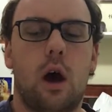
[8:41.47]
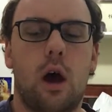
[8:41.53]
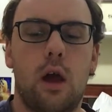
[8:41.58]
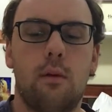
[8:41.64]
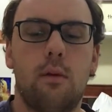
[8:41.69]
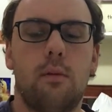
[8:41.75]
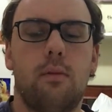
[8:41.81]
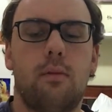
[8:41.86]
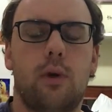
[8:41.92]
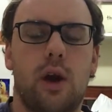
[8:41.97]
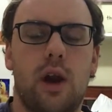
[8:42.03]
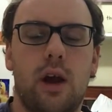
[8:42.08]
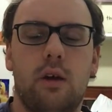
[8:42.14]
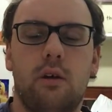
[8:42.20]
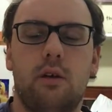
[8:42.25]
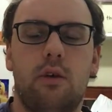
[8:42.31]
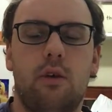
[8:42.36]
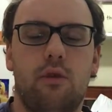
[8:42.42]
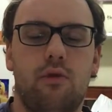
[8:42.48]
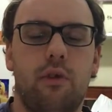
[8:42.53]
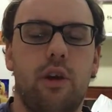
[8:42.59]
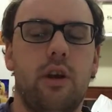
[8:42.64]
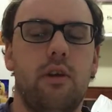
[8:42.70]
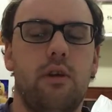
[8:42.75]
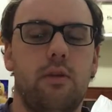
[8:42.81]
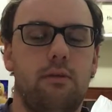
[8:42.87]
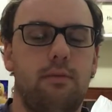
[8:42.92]
I am a proud
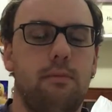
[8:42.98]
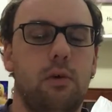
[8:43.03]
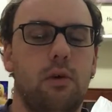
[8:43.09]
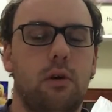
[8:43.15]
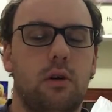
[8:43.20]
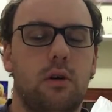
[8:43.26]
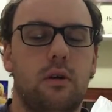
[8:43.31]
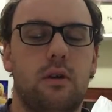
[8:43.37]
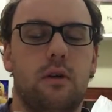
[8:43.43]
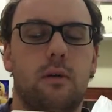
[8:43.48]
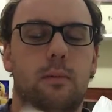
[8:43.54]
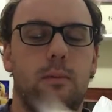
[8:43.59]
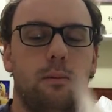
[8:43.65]
non-reader of books.